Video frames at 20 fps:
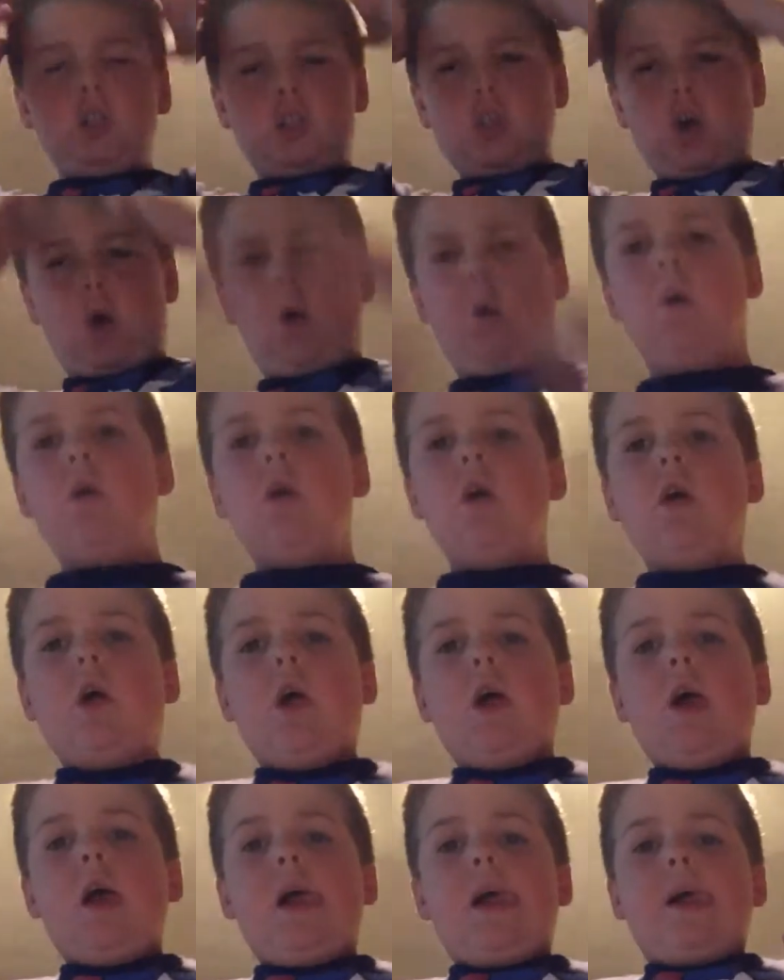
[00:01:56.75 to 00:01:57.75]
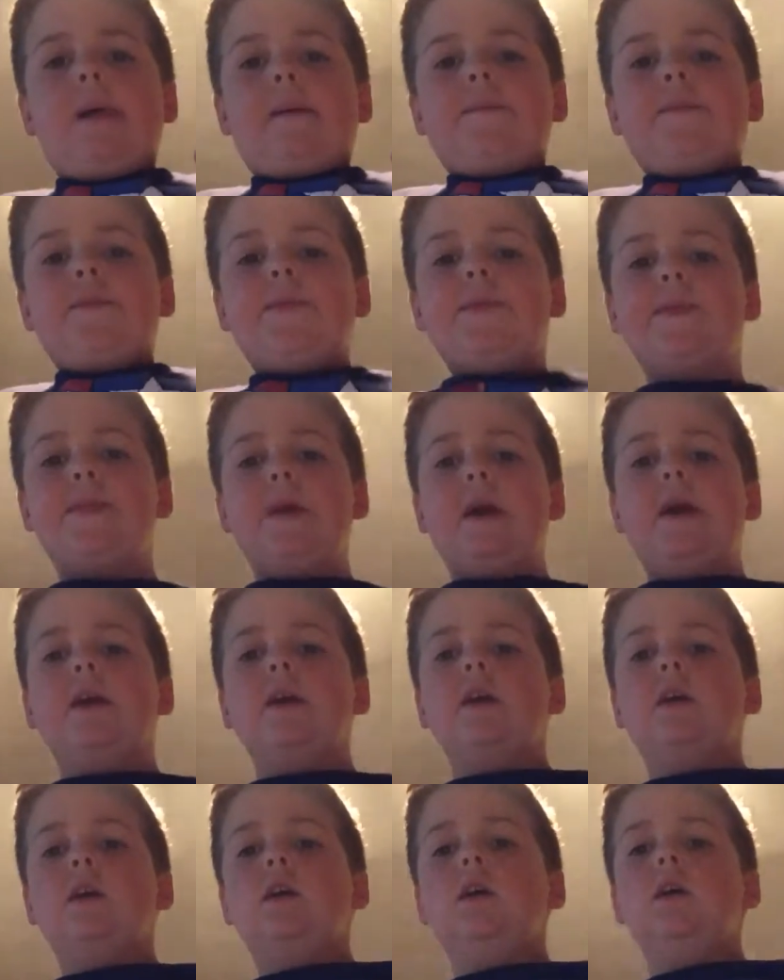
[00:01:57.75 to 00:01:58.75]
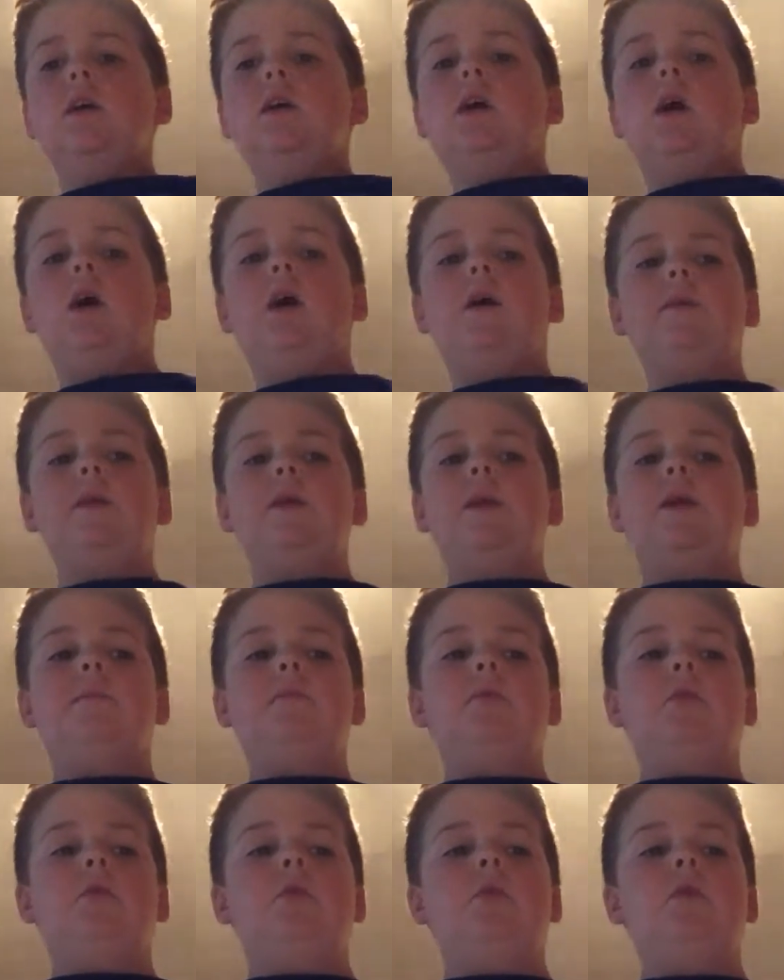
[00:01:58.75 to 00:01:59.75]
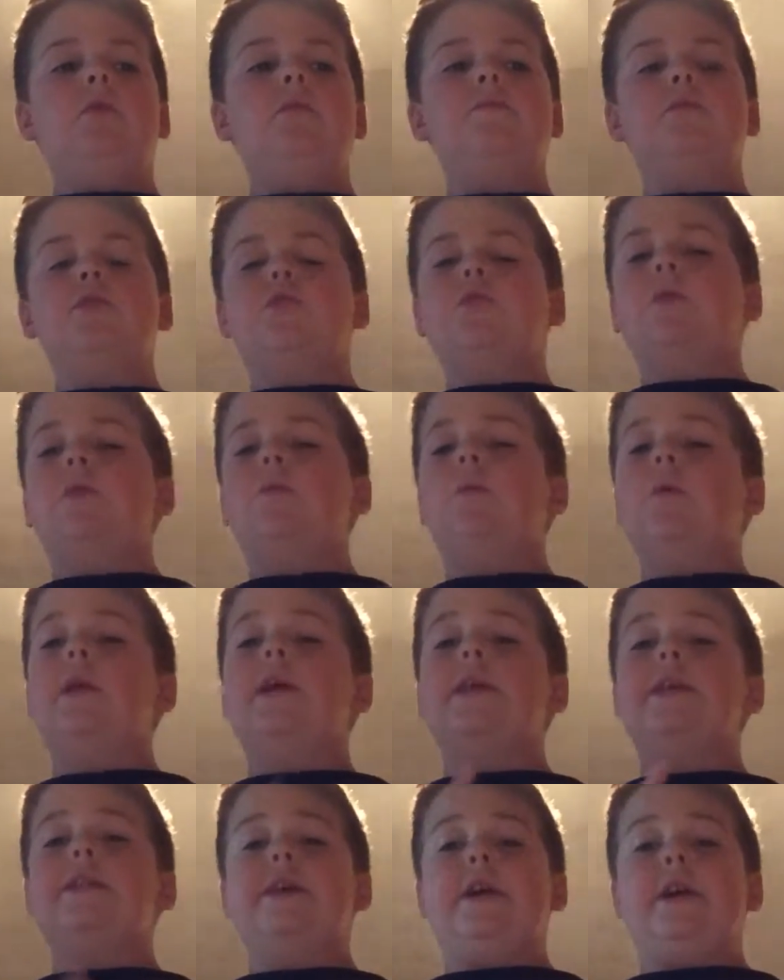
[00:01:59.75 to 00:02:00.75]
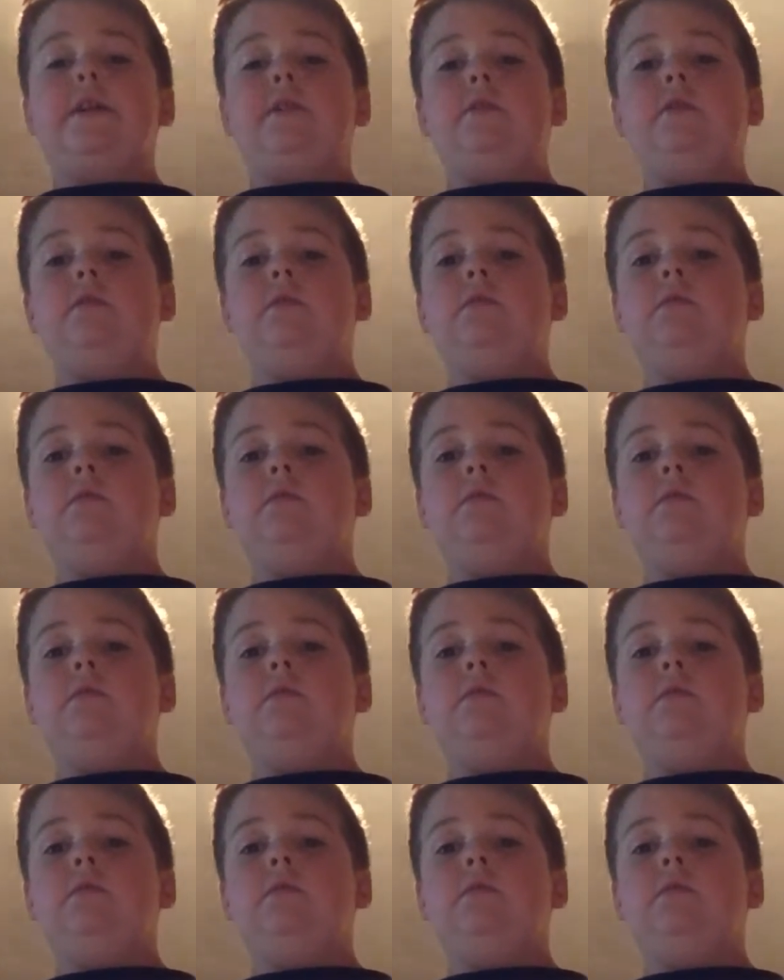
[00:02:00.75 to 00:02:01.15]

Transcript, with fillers: So, think of a number between 1 and 10.